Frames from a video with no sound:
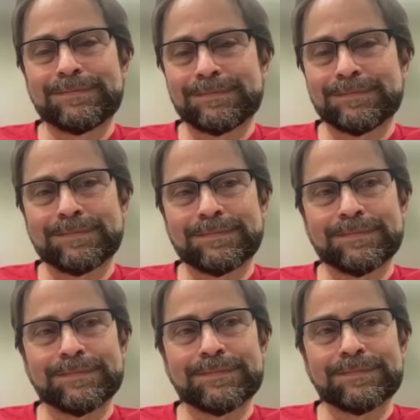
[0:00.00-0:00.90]

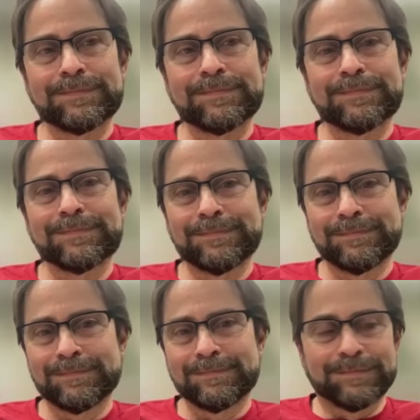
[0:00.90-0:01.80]

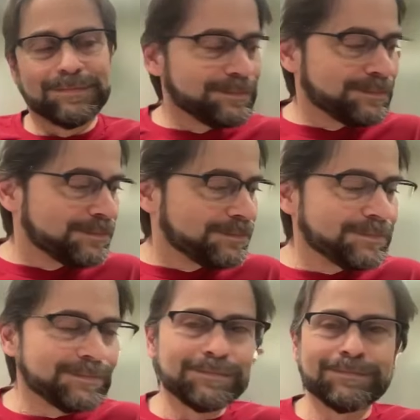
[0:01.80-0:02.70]

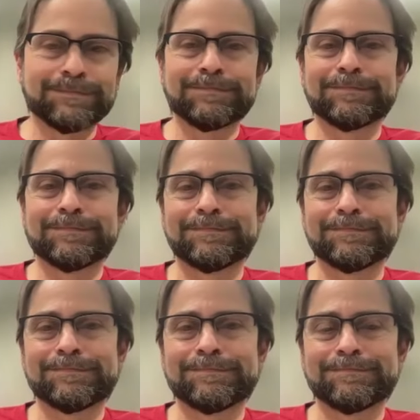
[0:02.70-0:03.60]

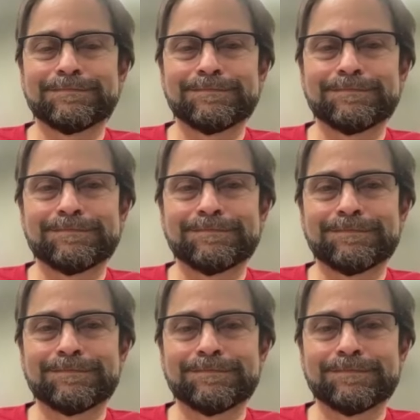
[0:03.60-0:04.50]

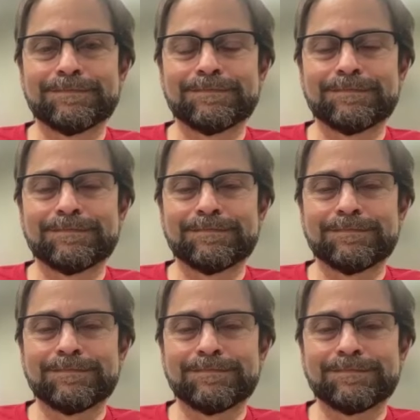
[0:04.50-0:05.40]

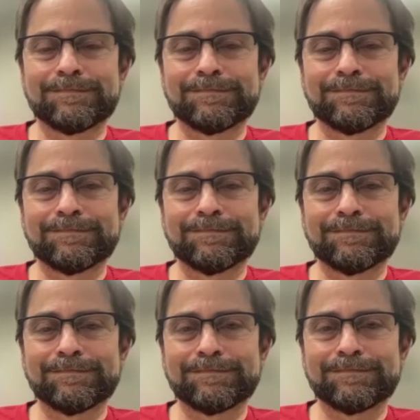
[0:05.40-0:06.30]

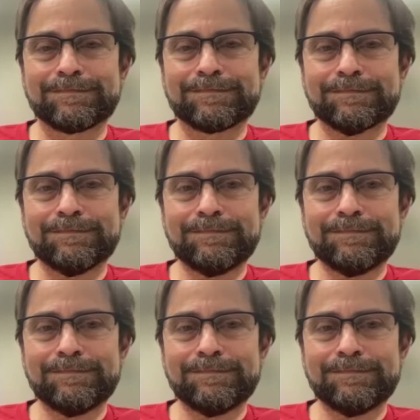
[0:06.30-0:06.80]
The person shown says nothing.